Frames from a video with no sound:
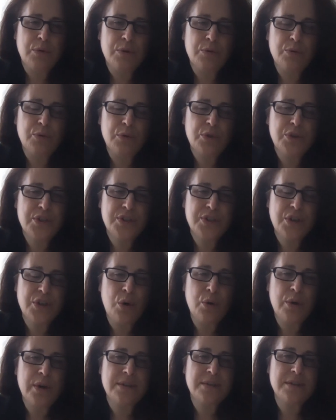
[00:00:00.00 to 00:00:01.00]
We're just
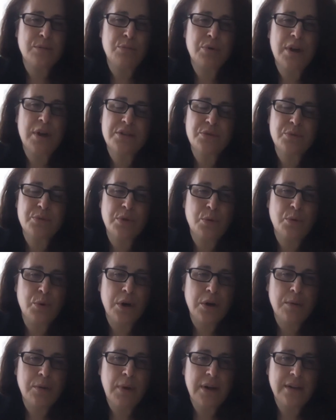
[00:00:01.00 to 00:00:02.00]
always impressed with the
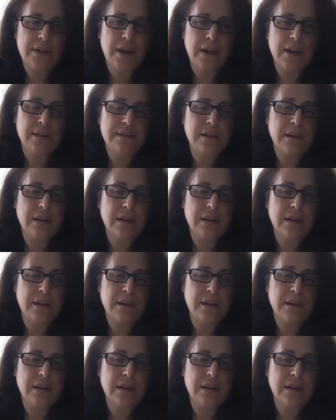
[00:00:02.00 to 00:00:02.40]
work Martha had